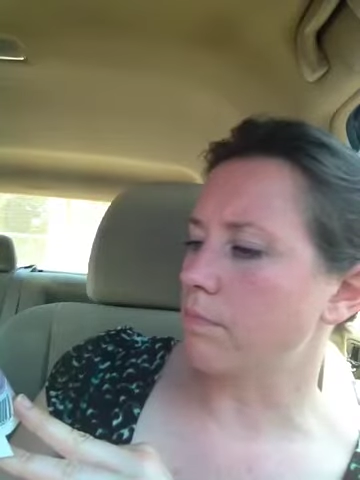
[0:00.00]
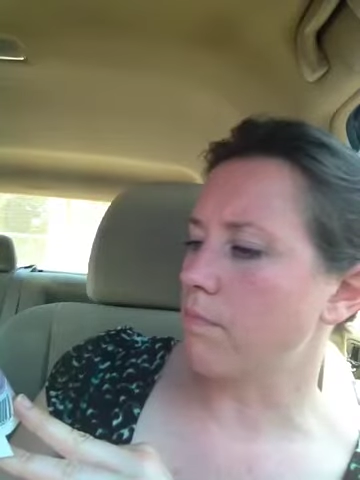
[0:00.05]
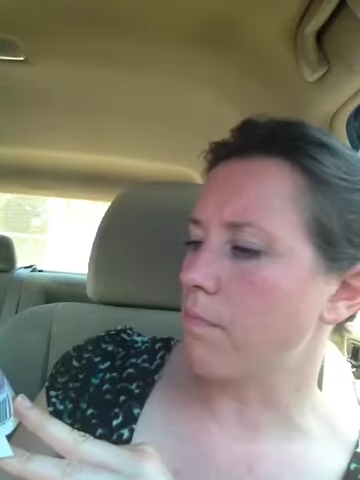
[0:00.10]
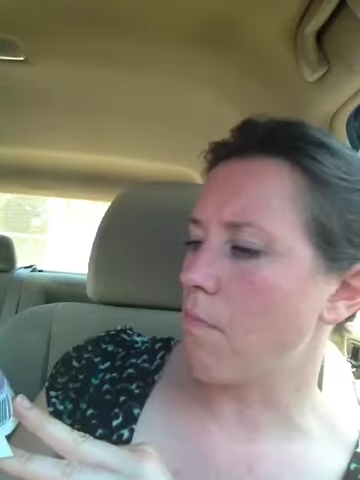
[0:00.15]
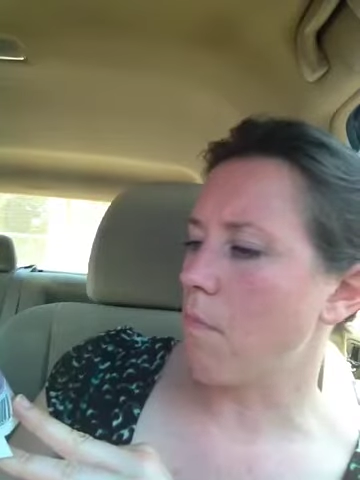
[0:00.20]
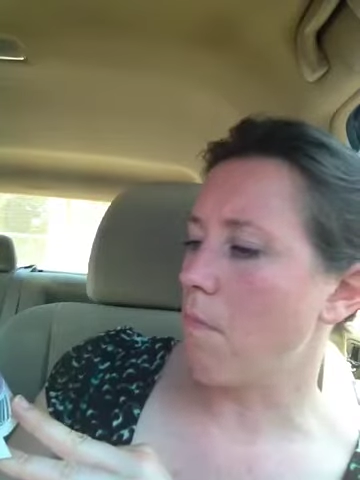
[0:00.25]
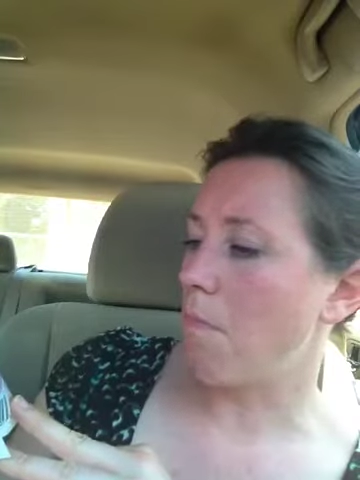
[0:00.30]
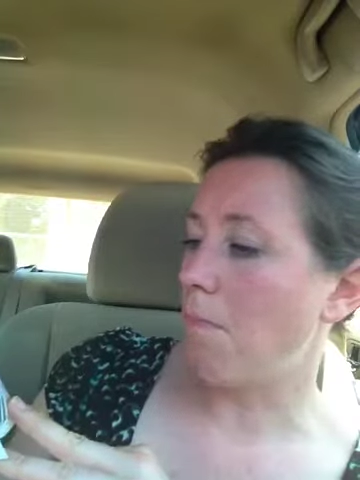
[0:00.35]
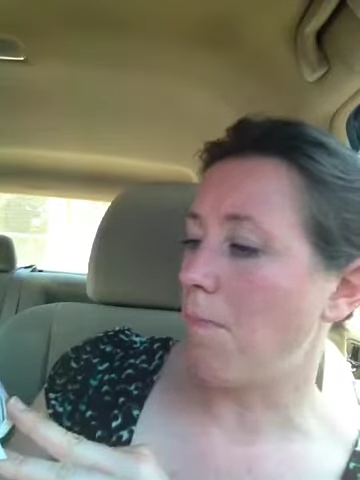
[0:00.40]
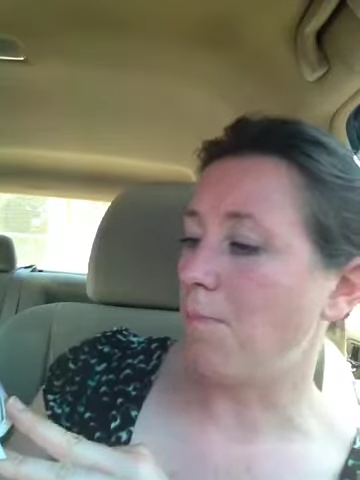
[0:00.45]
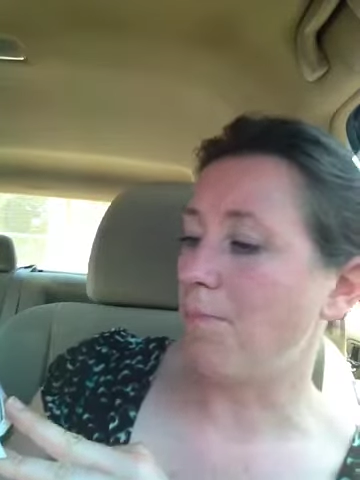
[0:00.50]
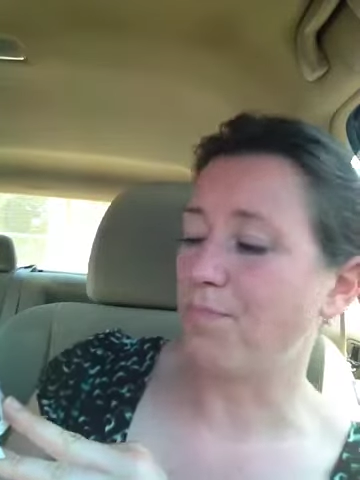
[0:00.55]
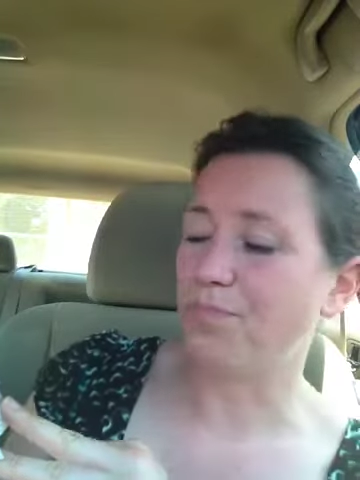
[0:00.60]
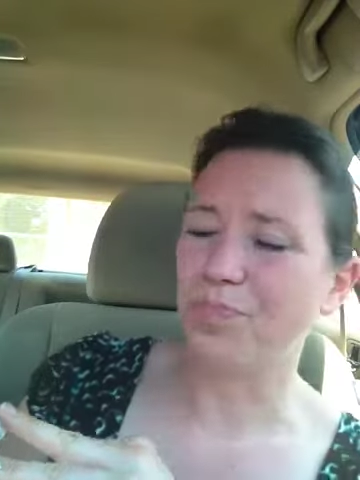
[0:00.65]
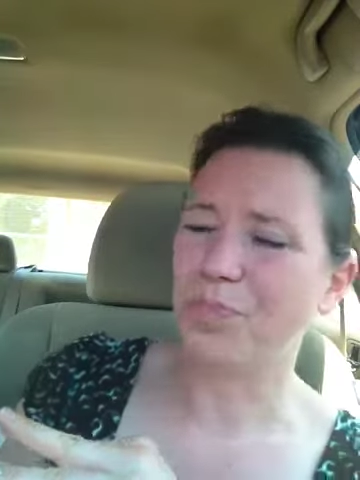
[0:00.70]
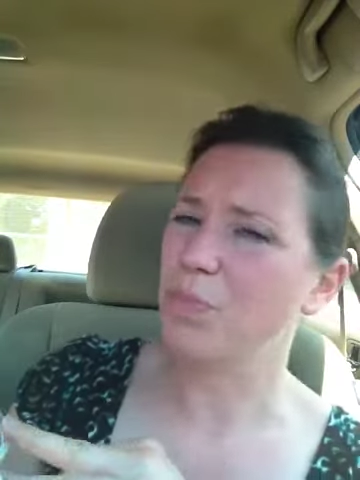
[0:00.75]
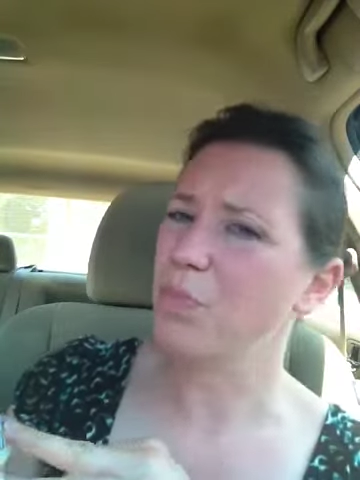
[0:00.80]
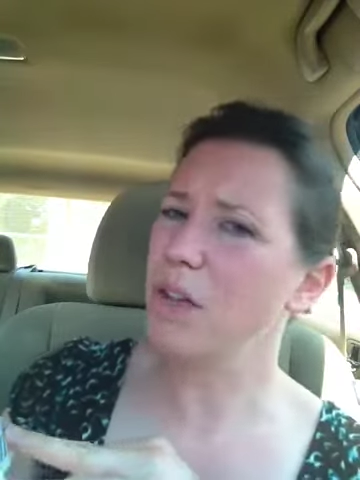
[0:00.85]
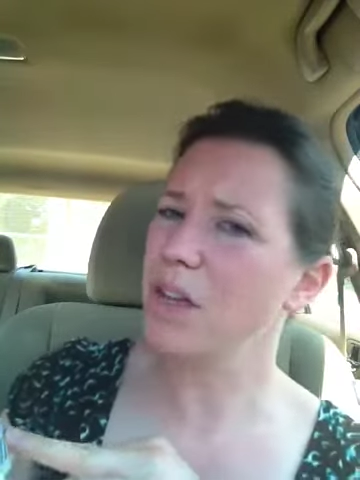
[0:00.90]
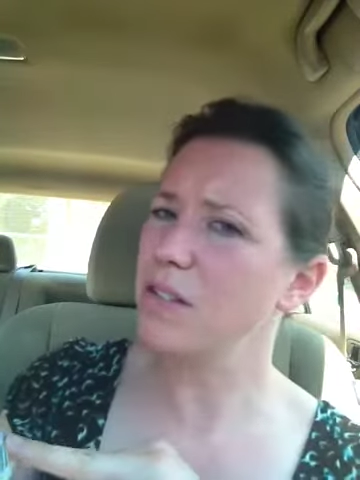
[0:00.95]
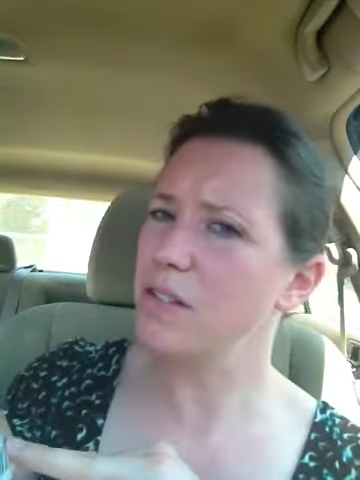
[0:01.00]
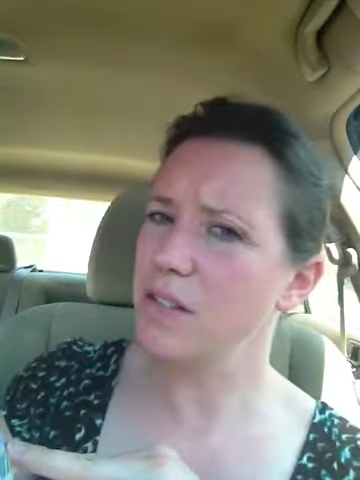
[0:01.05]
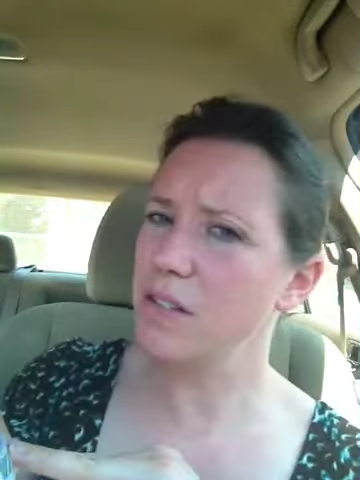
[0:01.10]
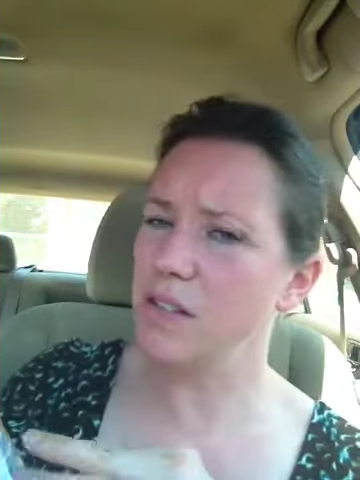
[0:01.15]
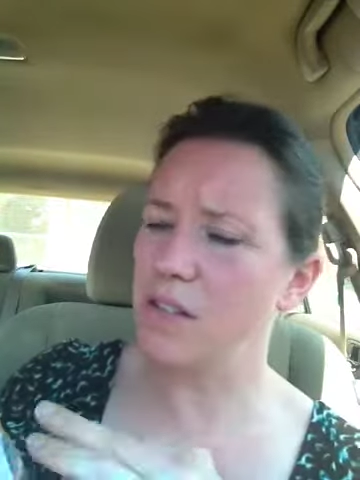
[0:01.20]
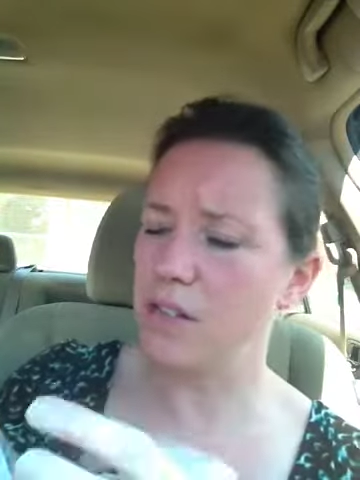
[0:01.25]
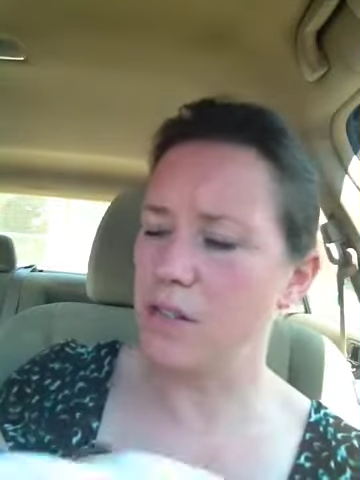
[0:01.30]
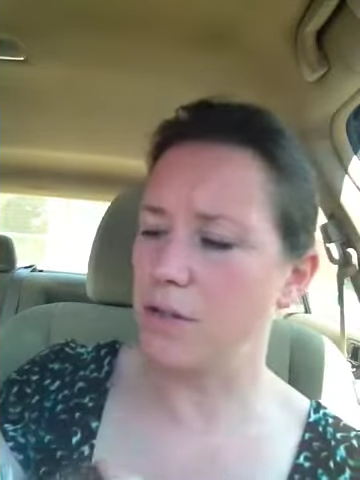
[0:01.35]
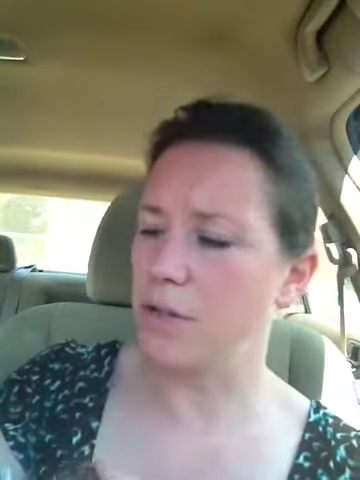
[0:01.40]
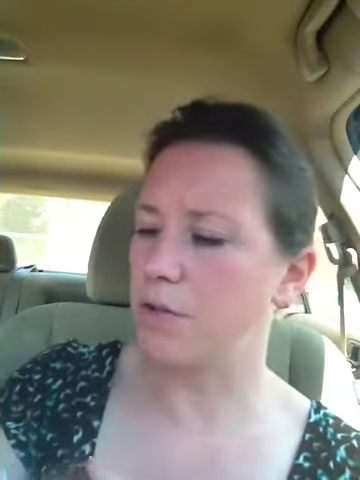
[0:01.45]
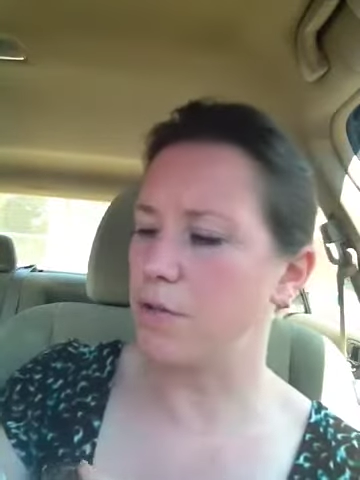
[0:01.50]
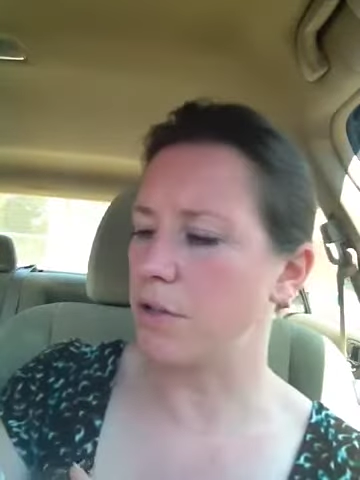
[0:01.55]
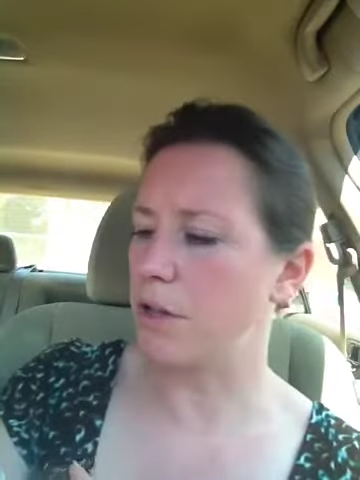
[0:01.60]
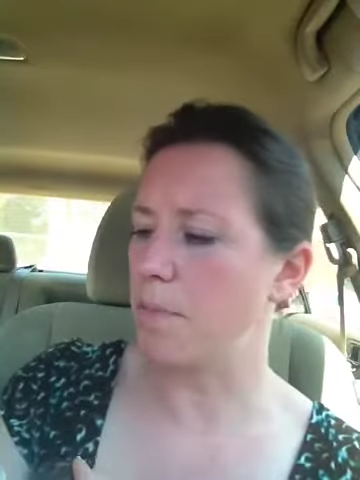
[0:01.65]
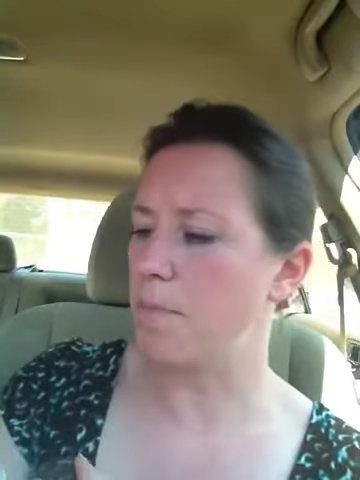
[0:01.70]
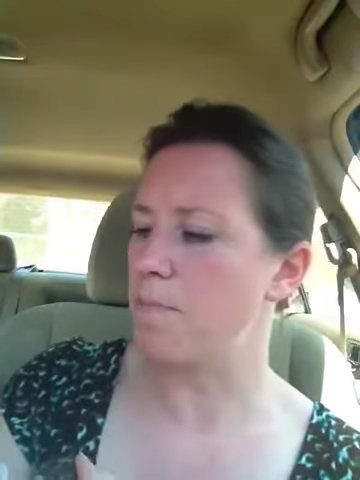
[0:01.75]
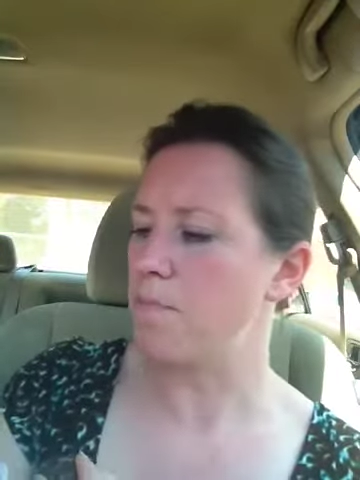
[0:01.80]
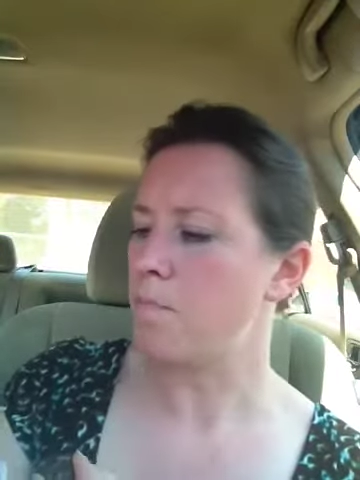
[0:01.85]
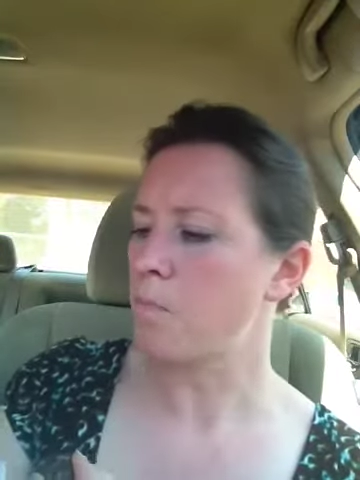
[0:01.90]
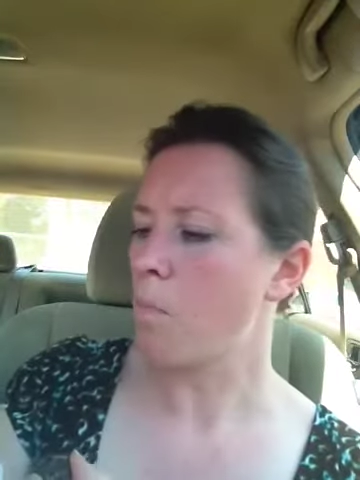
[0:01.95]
I'm not seeing any coconut.